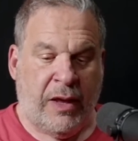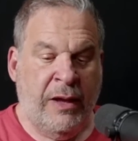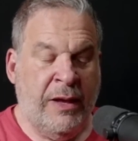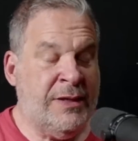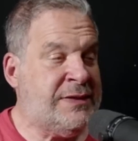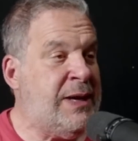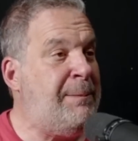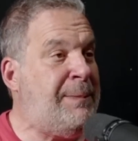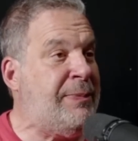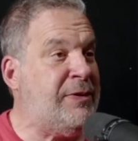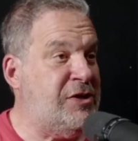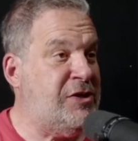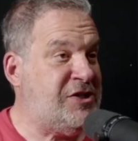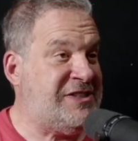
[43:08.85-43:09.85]
Some
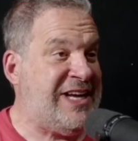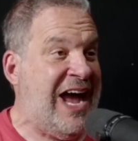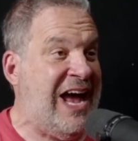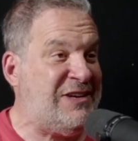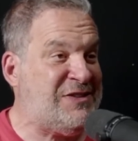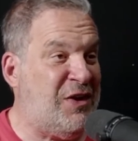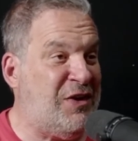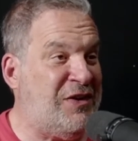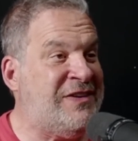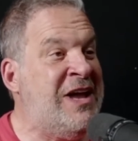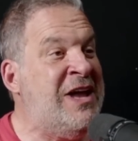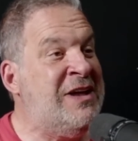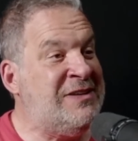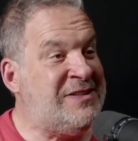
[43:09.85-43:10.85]
people are just assholes.
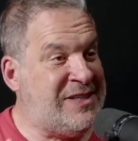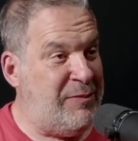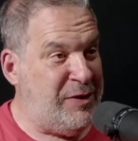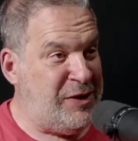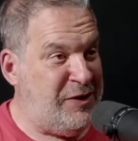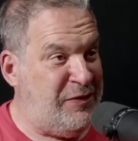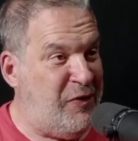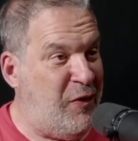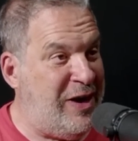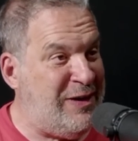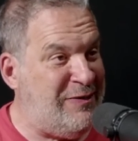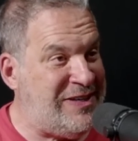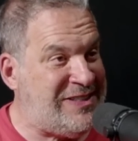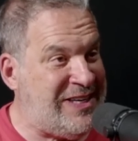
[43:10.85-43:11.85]
Some are
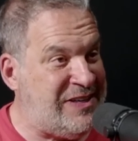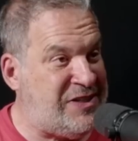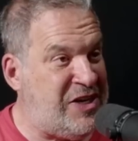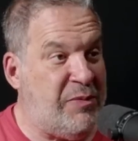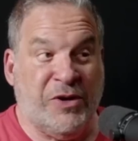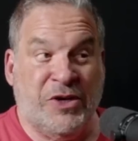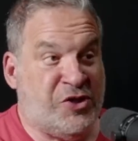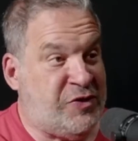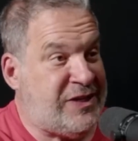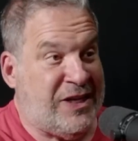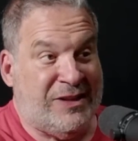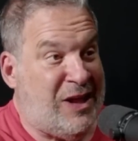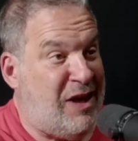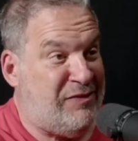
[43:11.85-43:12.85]
devoid of a sense of humor. She was
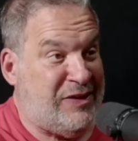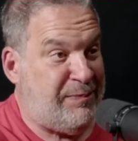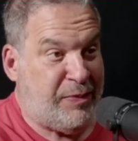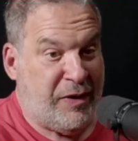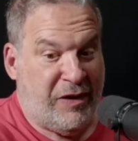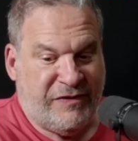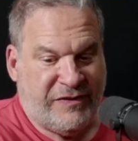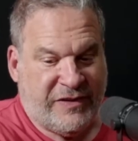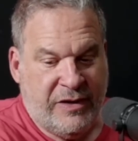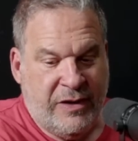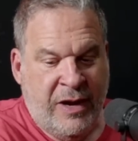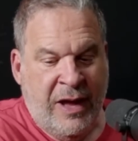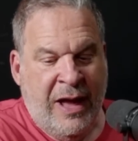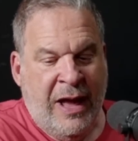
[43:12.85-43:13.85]
a lovely person.
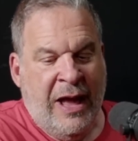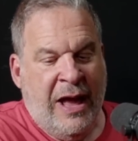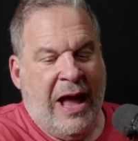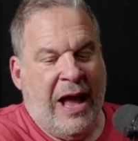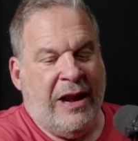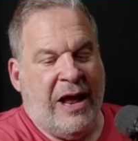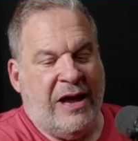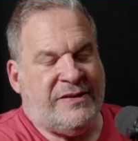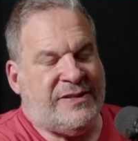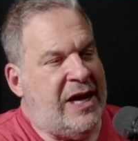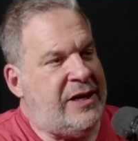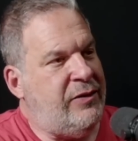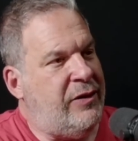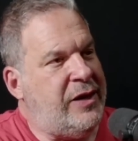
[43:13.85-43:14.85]
And I
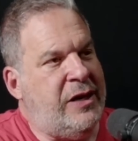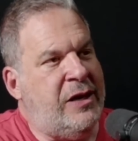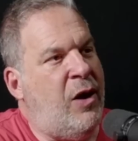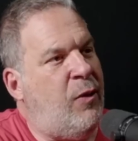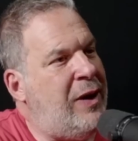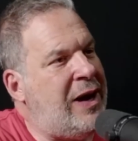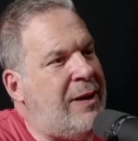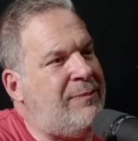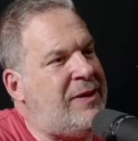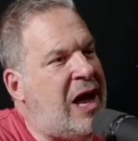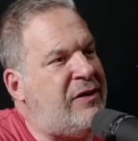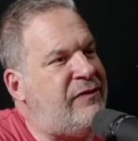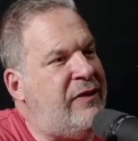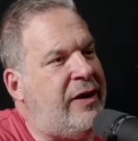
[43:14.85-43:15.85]
said to her, you know what? I'm
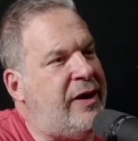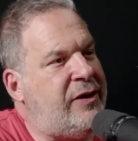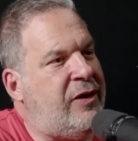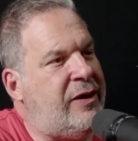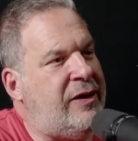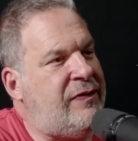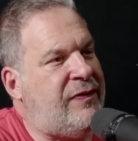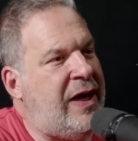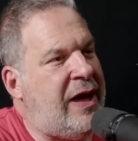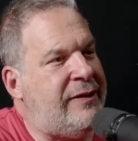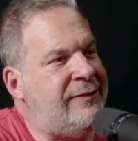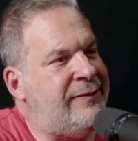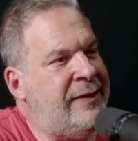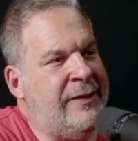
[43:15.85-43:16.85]
not very good at
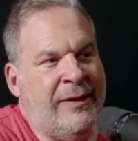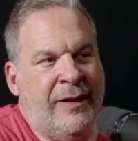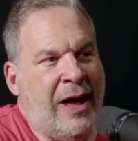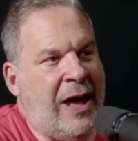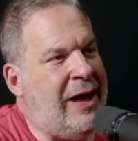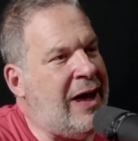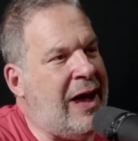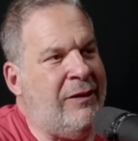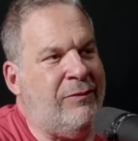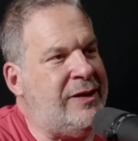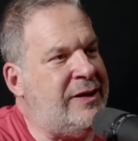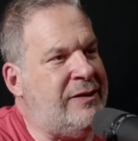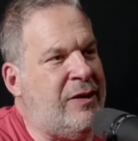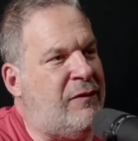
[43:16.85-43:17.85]
that. I
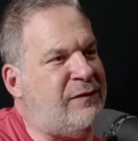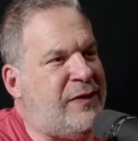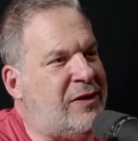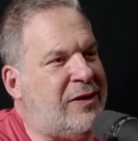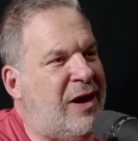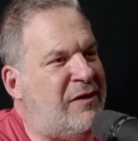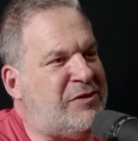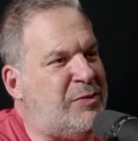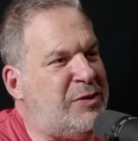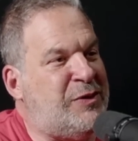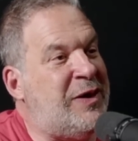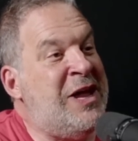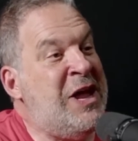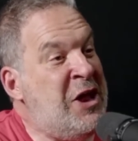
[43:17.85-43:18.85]
really don't feel comfortable
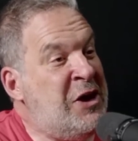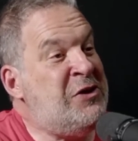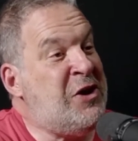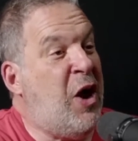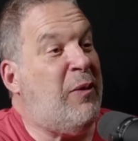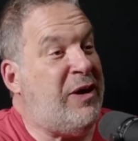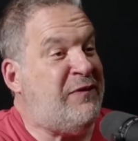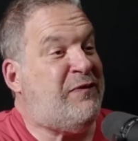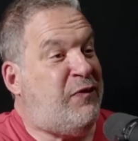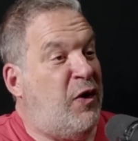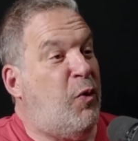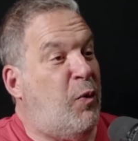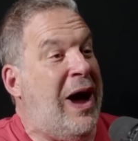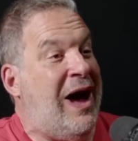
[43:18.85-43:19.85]
doing it. Knowing
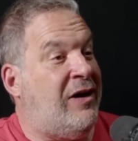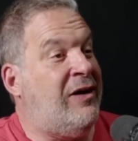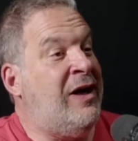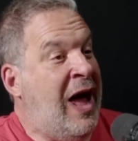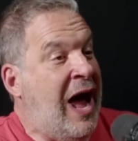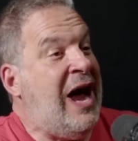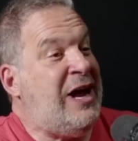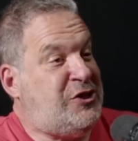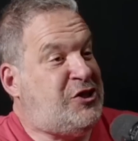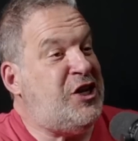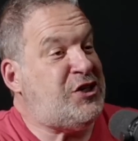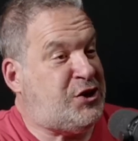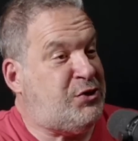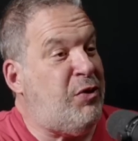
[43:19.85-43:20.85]
full well, I'd
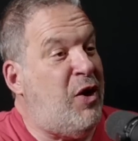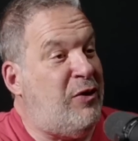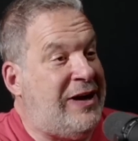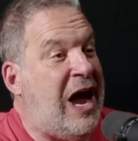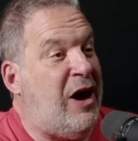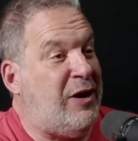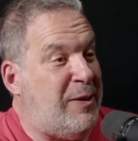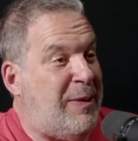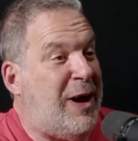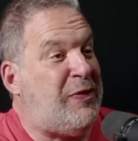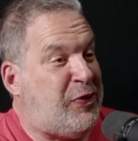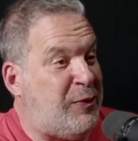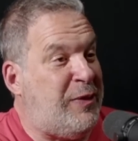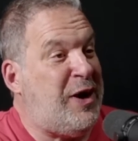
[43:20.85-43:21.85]
just thrown out
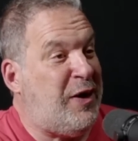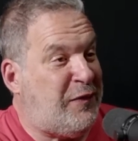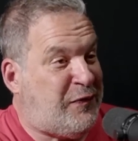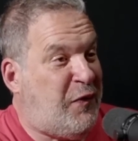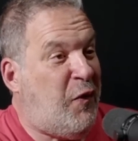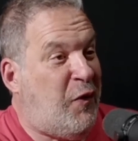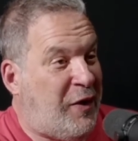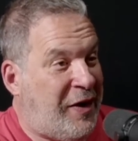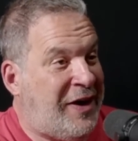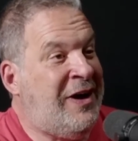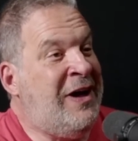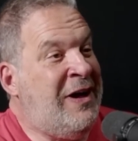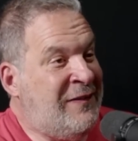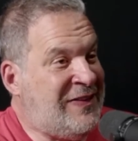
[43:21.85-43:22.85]
about 3 or 4
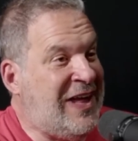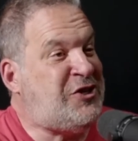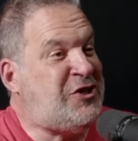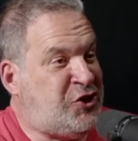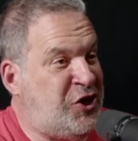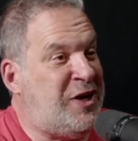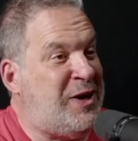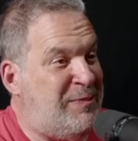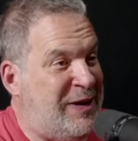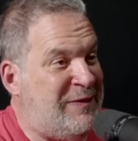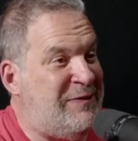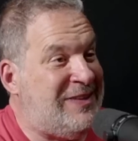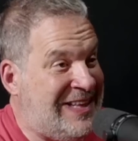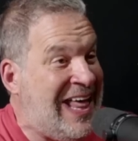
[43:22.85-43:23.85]
that should have
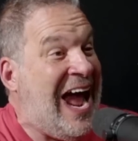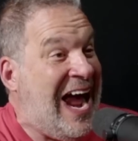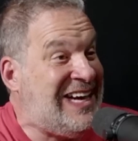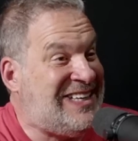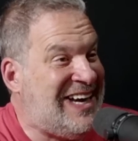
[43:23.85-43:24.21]
been landed.